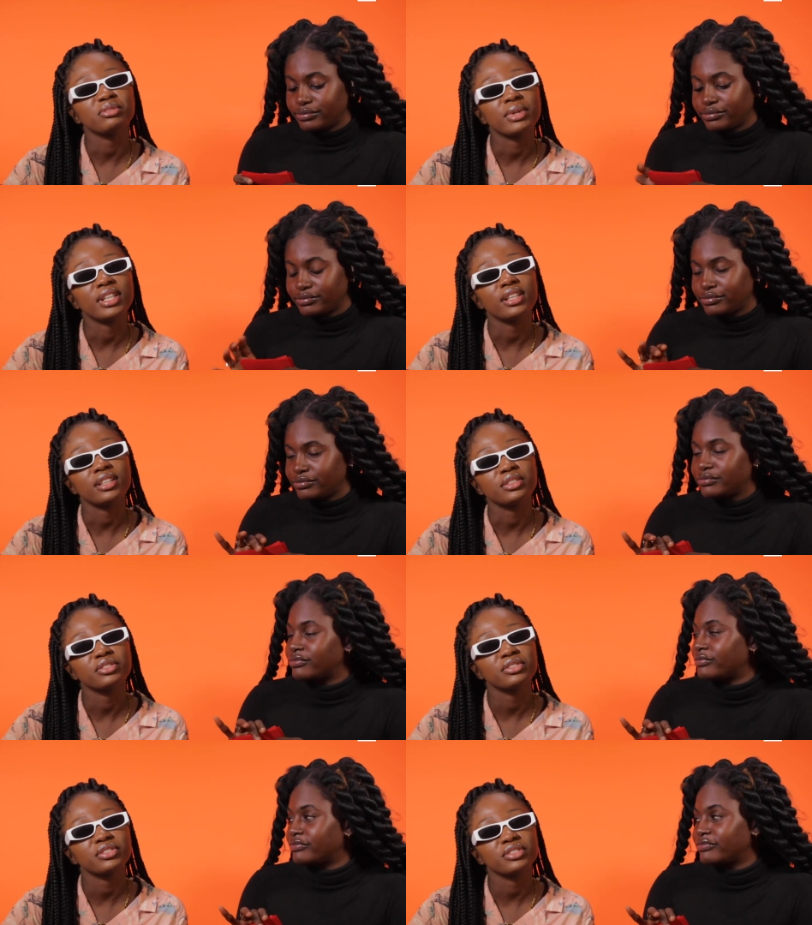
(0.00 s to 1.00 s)
Speaker 1: of my life.
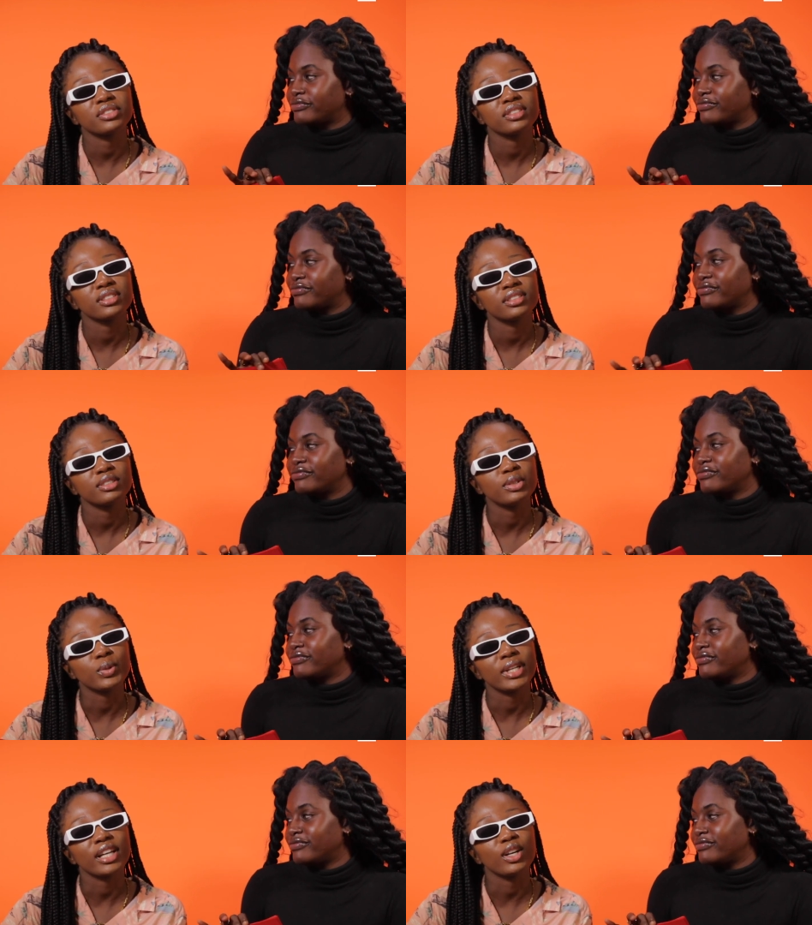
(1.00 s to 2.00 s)

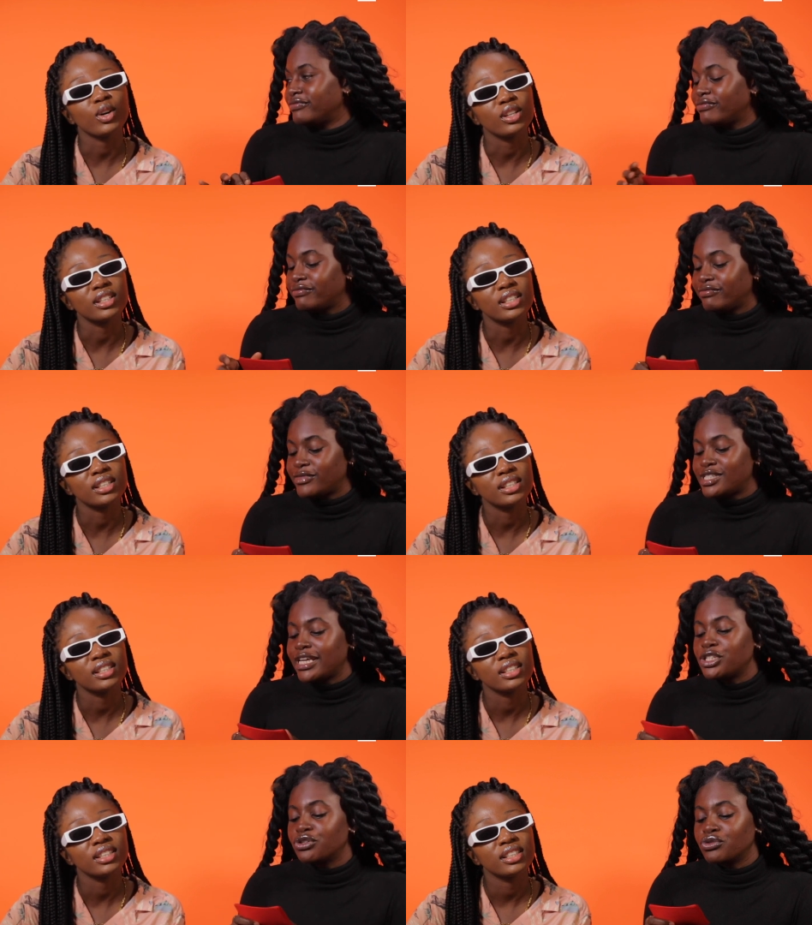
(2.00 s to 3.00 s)
Mm-hmm. What I call it. The
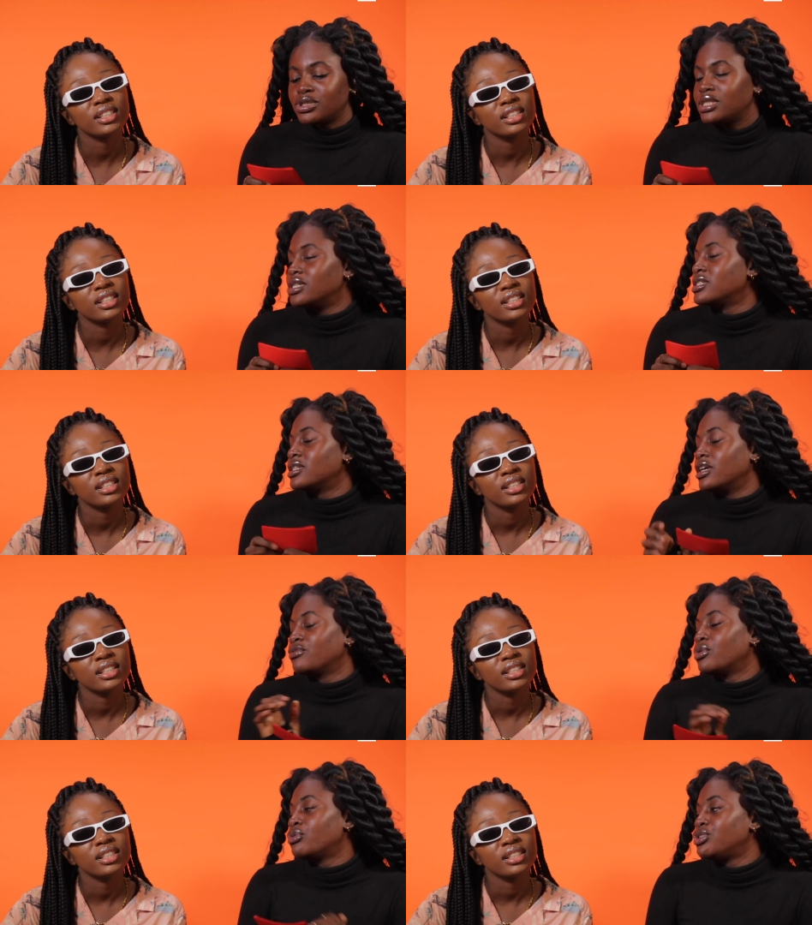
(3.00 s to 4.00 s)
stage of Ocilla's
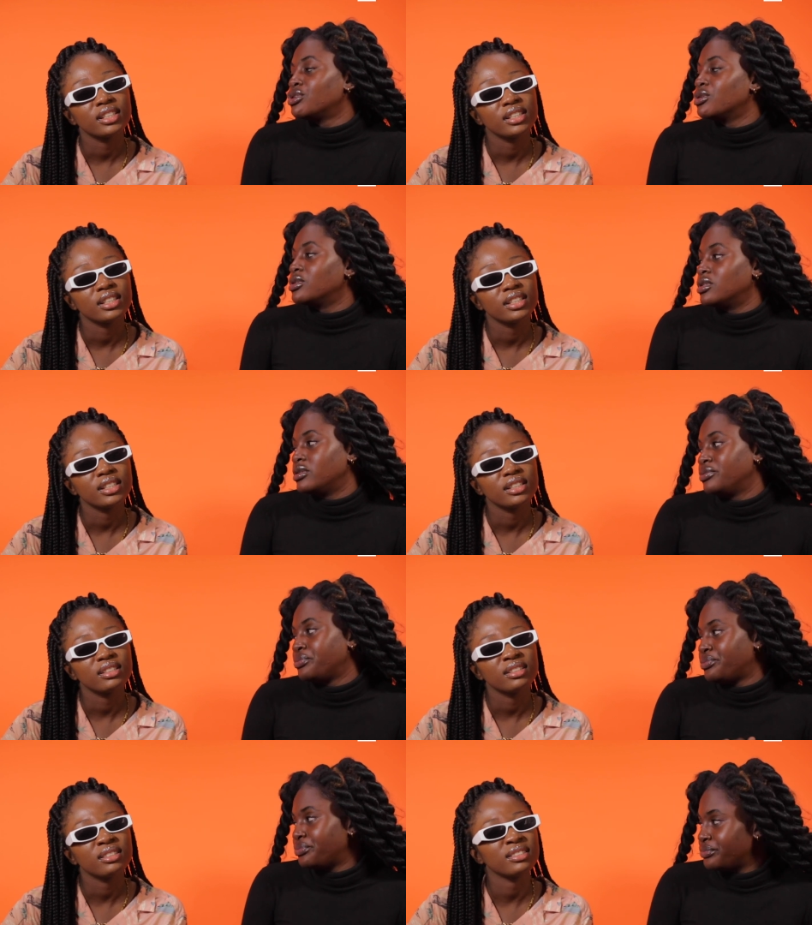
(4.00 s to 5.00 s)
life. What would you call it?
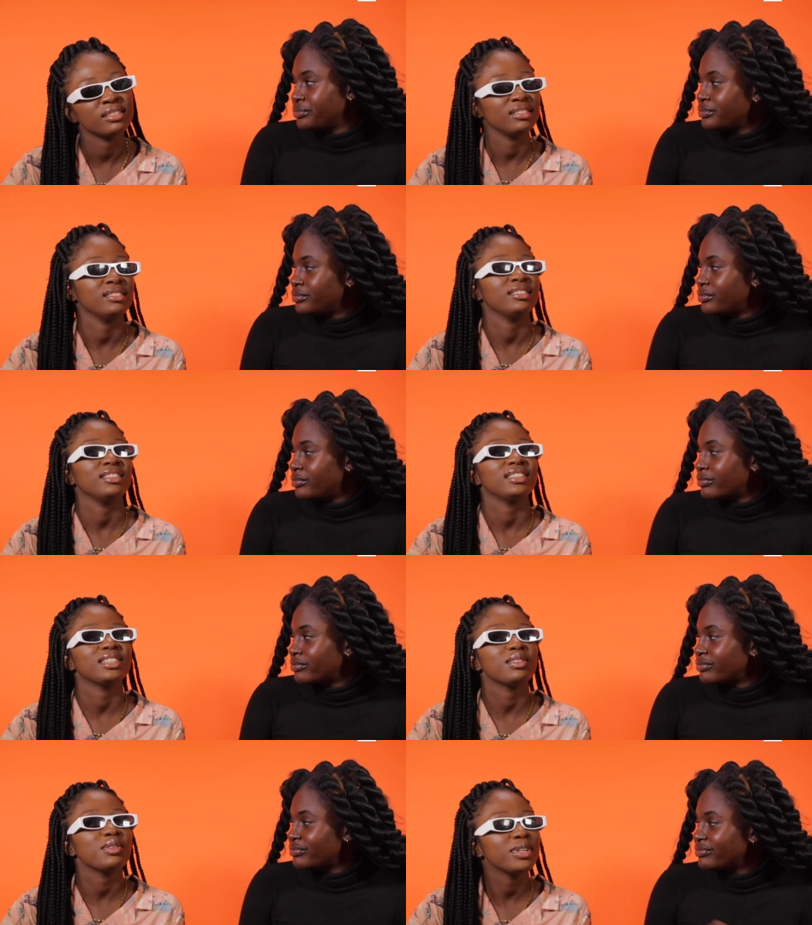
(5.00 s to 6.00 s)

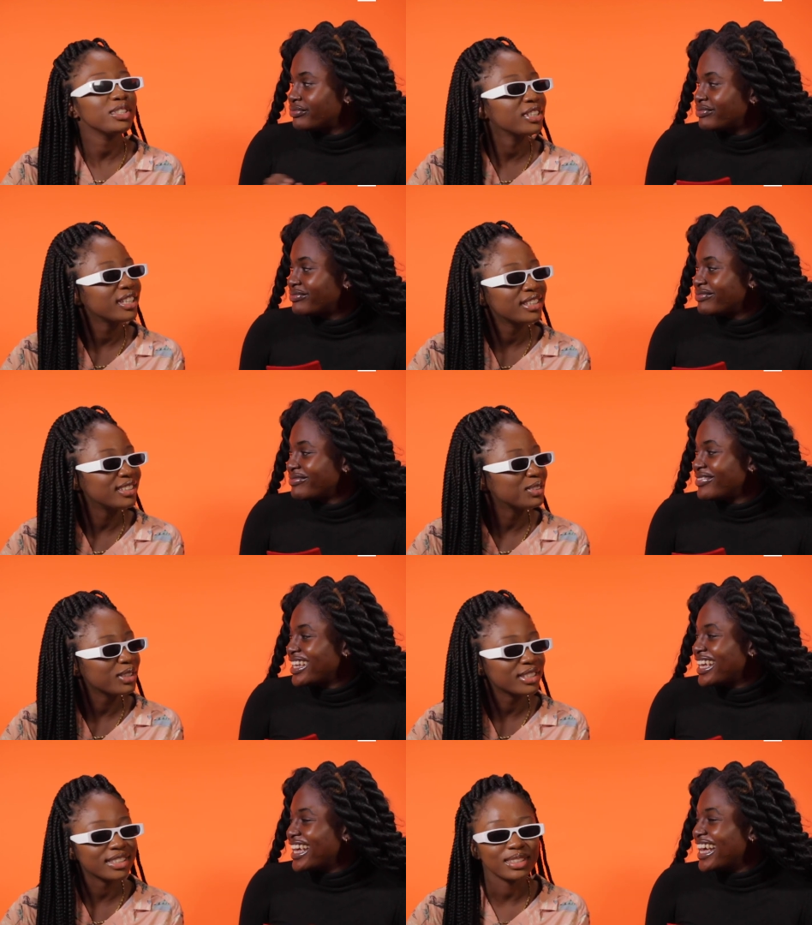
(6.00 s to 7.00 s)
So
Speaker 2: where did you get these
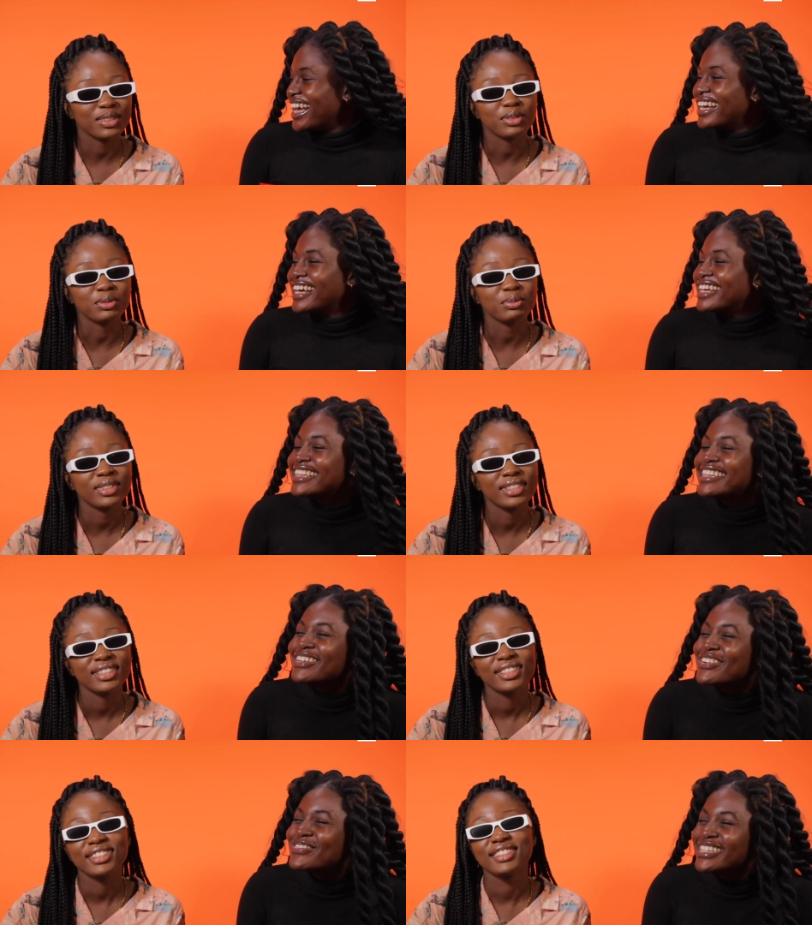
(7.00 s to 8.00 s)
questions from?
Speaker 1: They
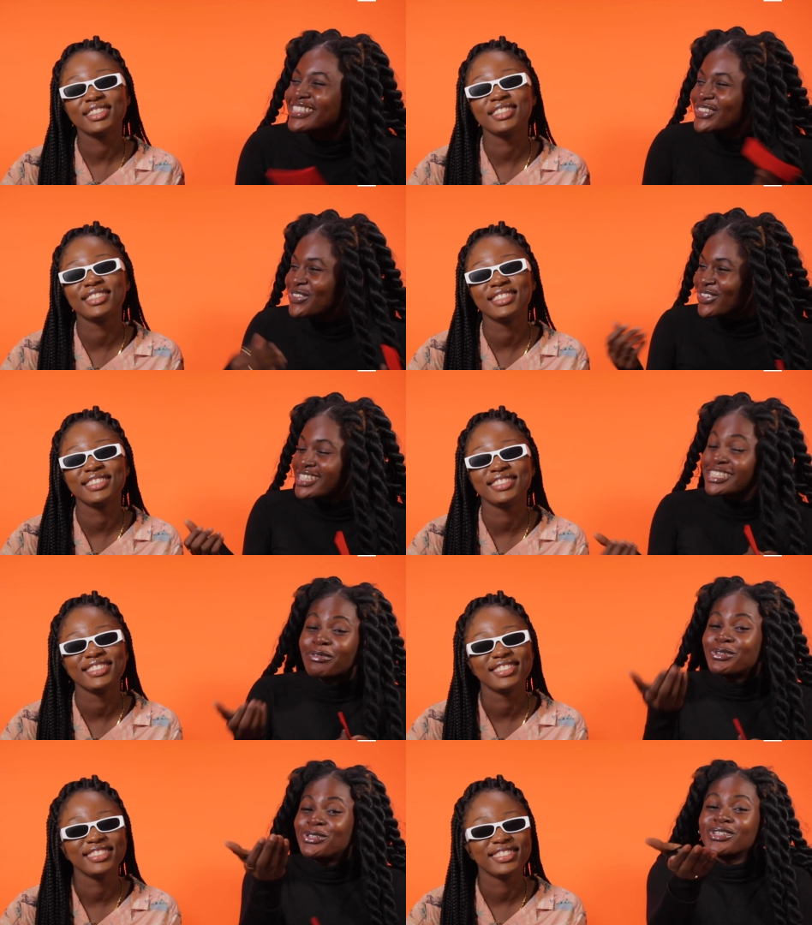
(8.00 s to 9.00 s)
are random questions.
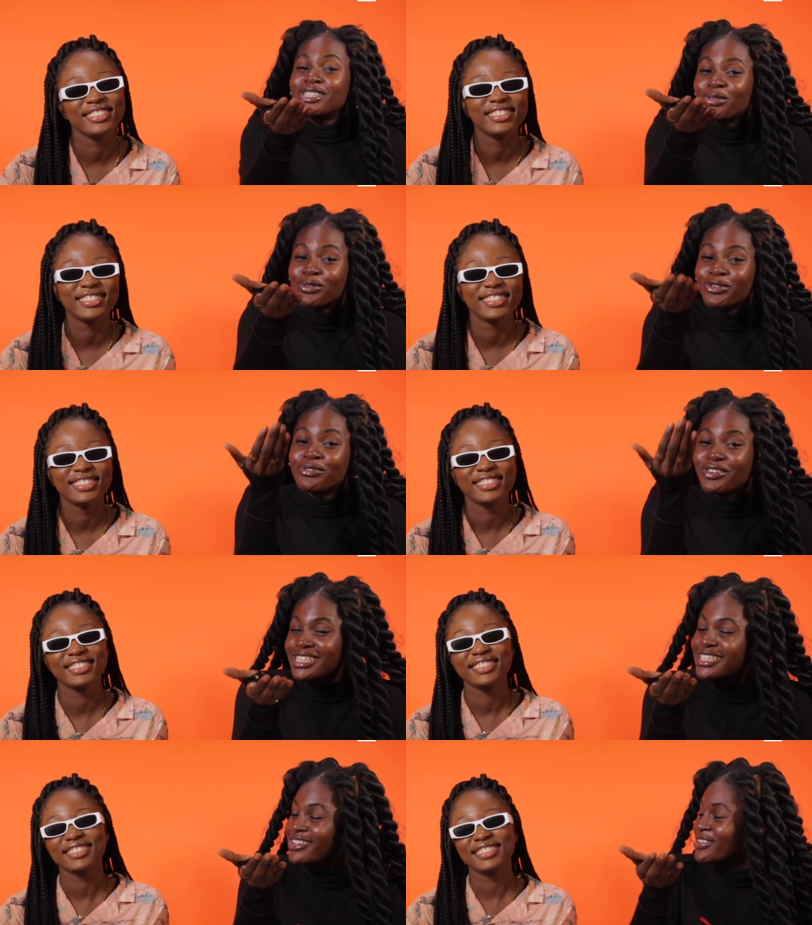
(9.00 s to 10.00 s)
I'm sure some of your
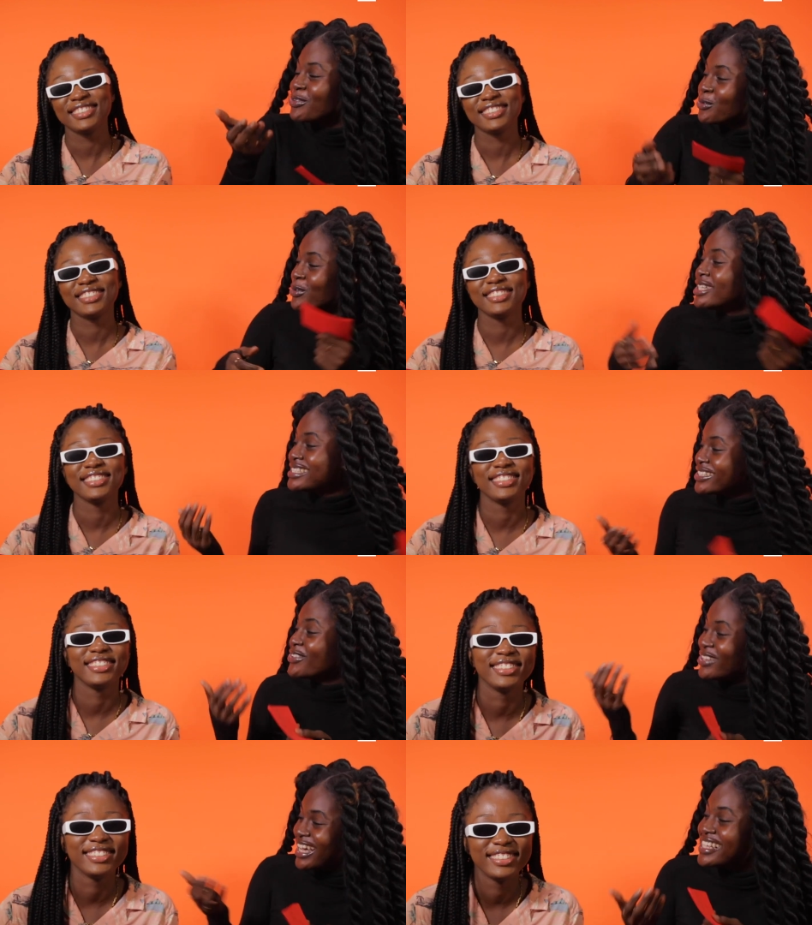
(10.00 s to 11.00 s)
fans out there will want to
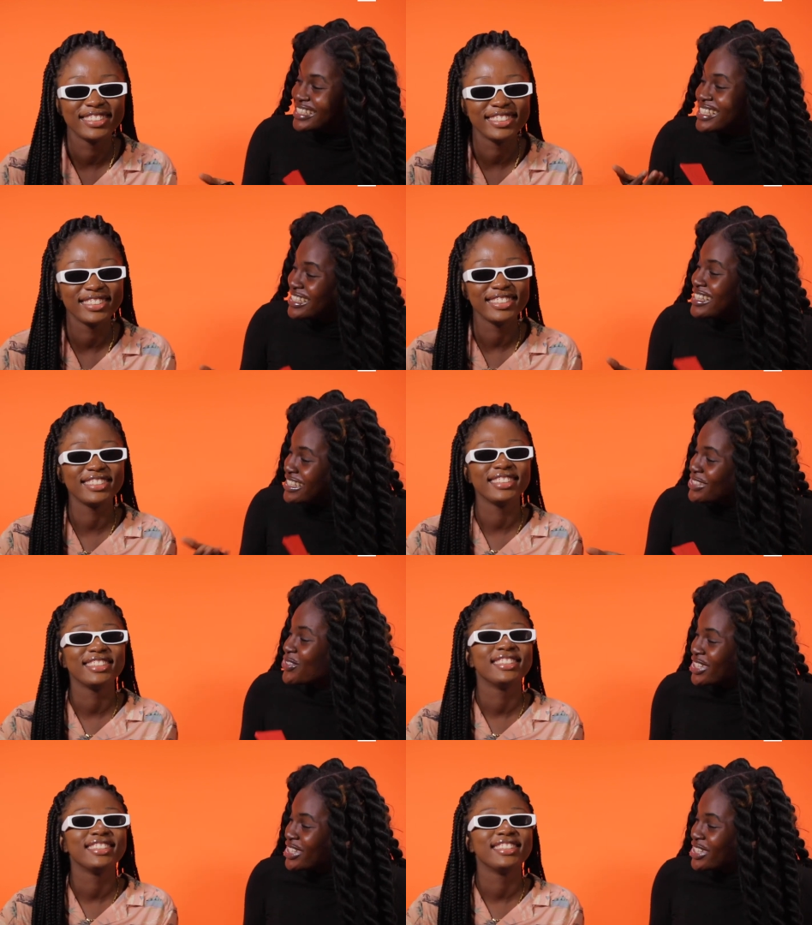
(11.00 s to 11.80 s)
know the answers to these